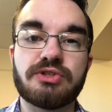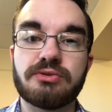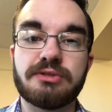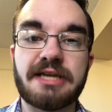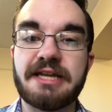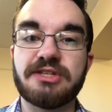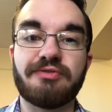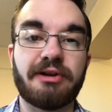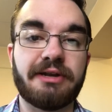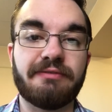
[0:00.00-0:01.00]
dense,
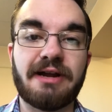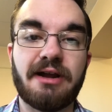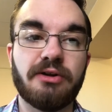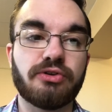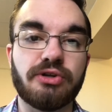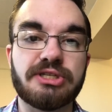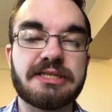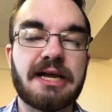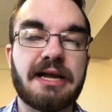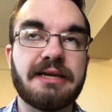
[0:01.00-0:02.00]
very round, good
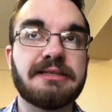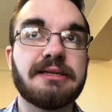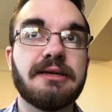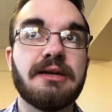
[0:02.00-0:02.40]
size,